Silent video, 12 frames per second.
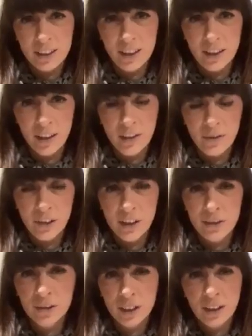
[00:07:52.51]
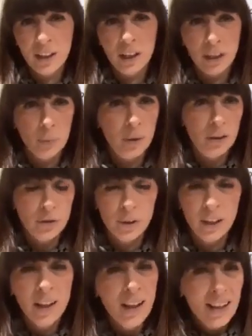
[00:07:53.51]
in their field, and they're going to be
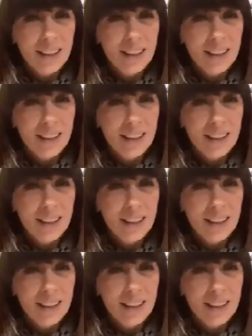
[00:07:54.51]
doing